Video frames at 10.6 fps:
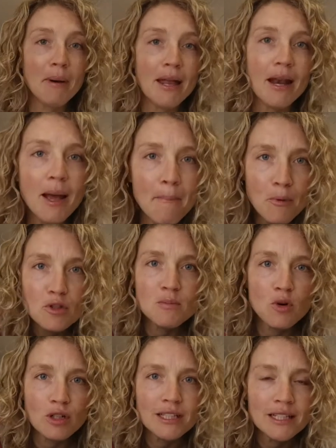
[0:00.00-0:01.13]
But most
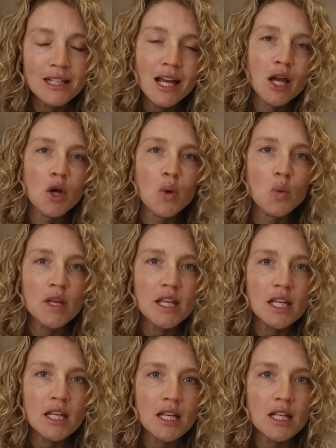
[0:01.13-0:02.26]
importantly,
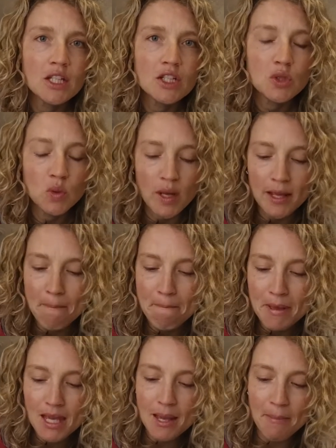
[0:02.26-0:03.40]
we do a
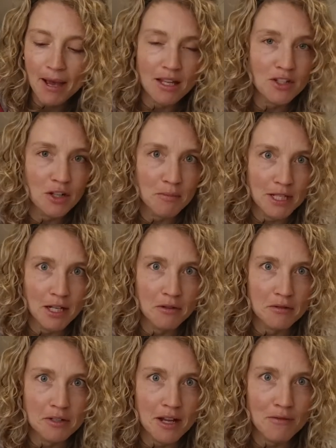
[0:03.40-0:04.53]
big batch of
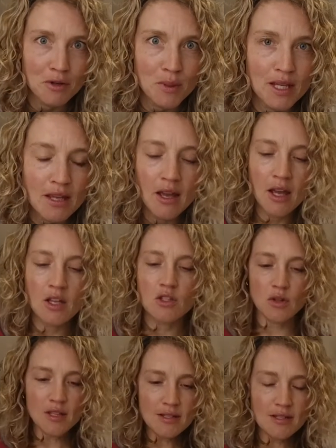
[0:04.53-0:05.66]
potatoes every week.
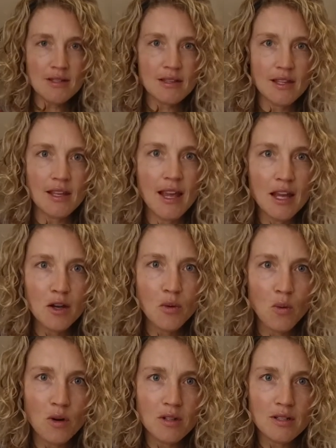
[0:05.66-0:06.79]
So this is the
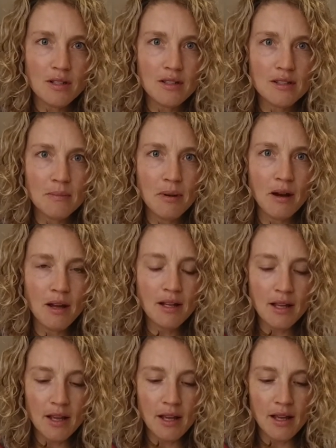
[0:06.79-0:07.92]
8-quart Instant Pot.